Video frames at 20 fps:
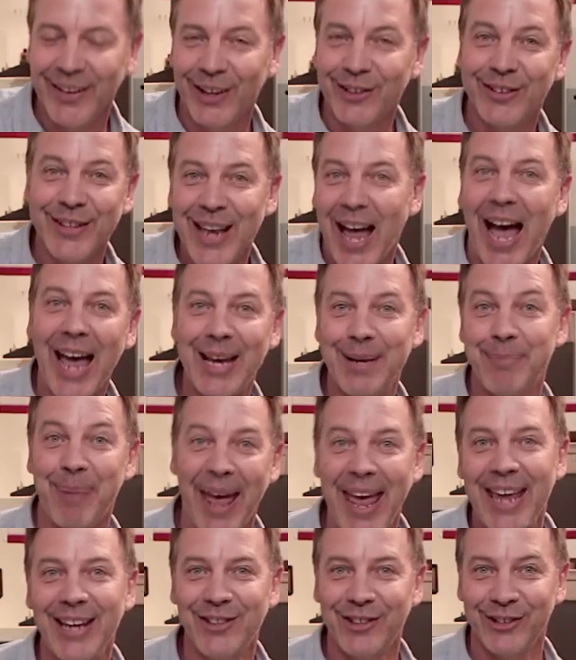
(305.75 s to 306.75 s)
There's nine
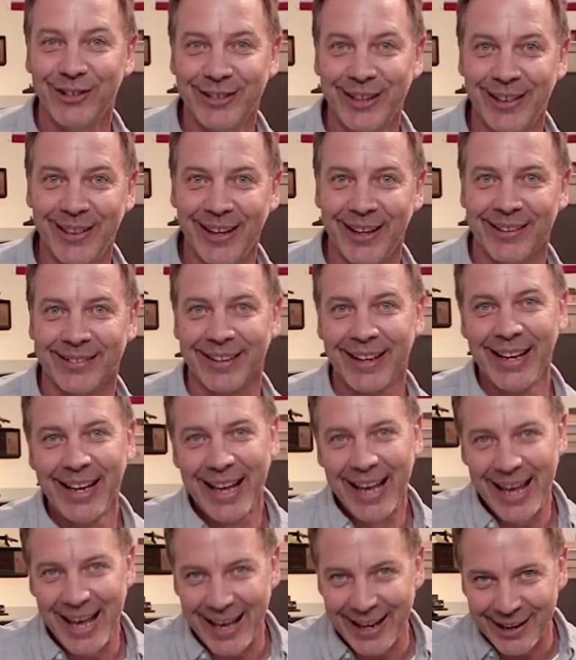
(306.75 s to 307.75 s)
pages to this.
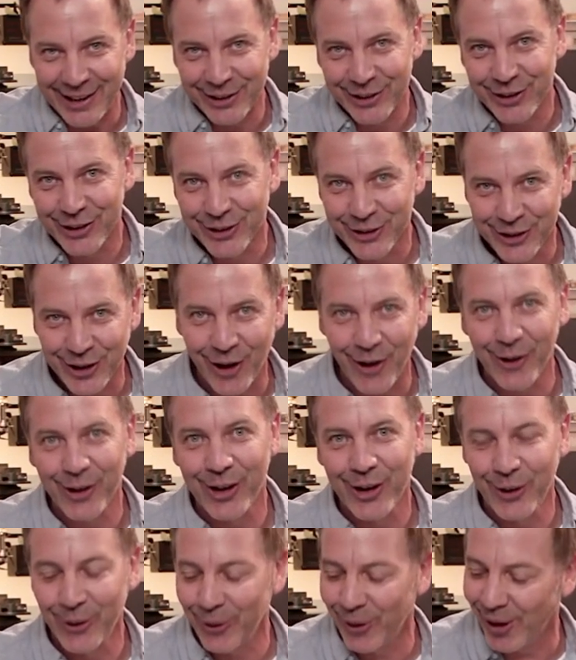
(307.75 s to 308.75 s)
It is so
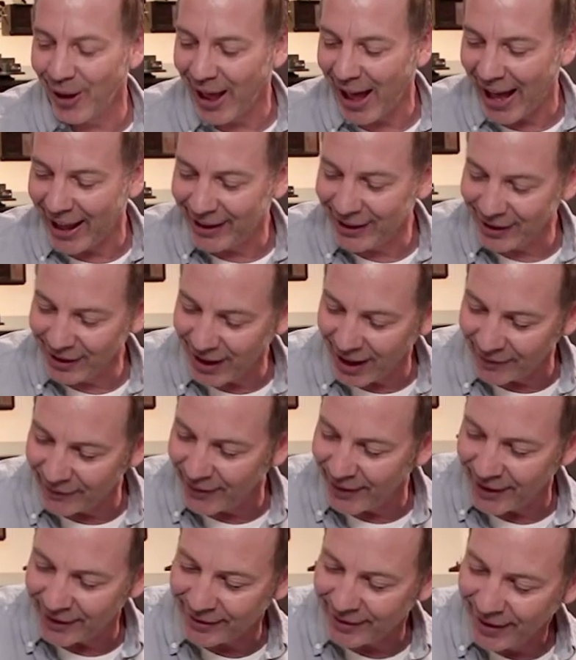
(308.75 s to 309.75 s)
cool. I love
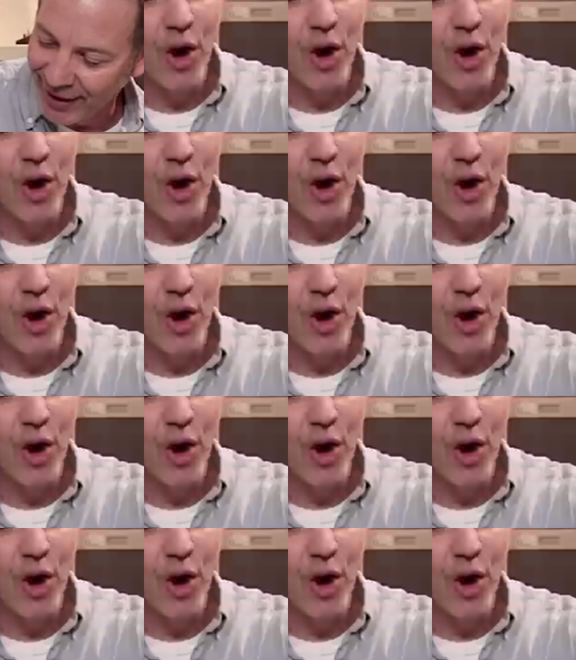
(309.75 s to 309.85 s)
this.